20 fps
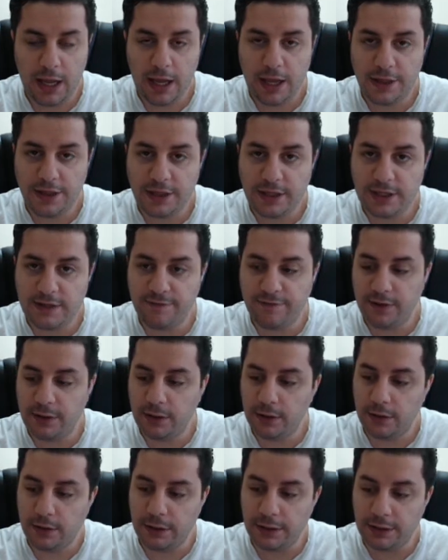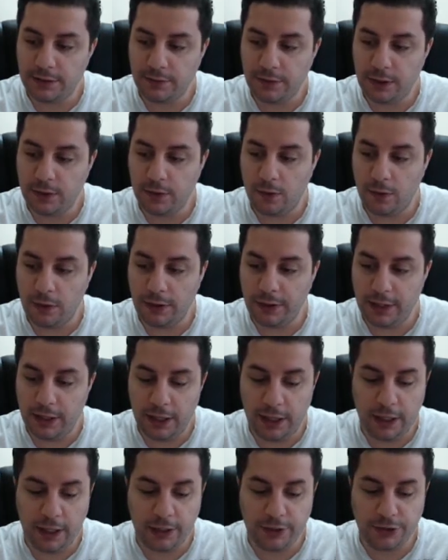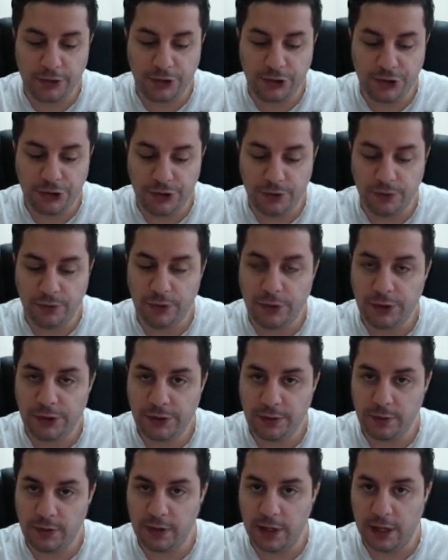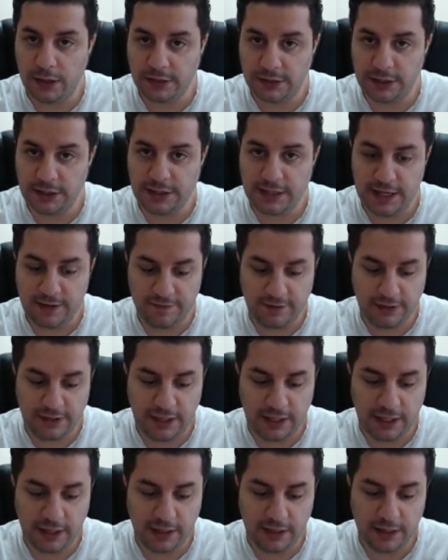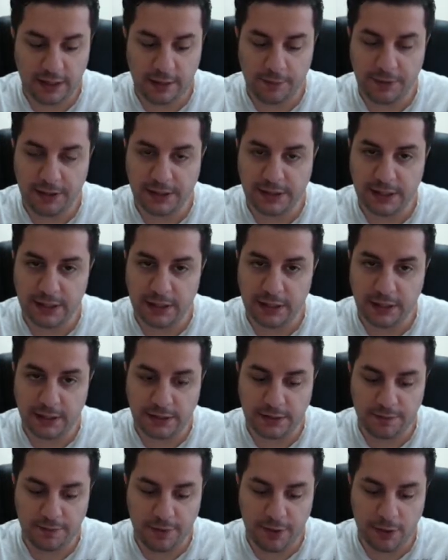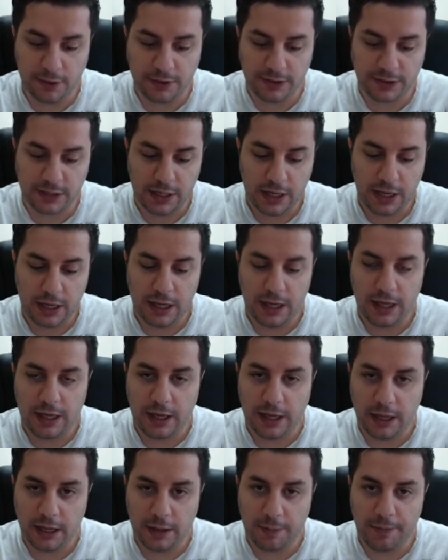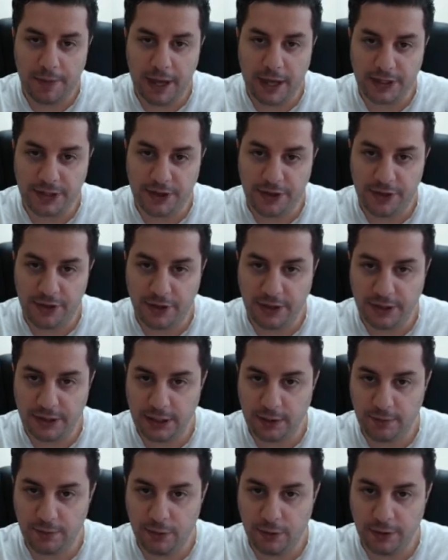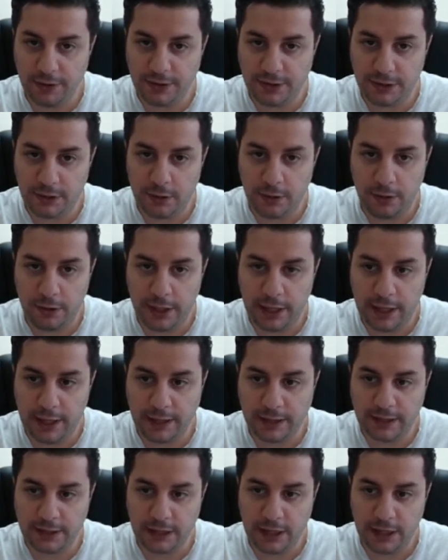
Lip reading: This video is recorded at June 2017. That means that it's post patch 13.0 and it's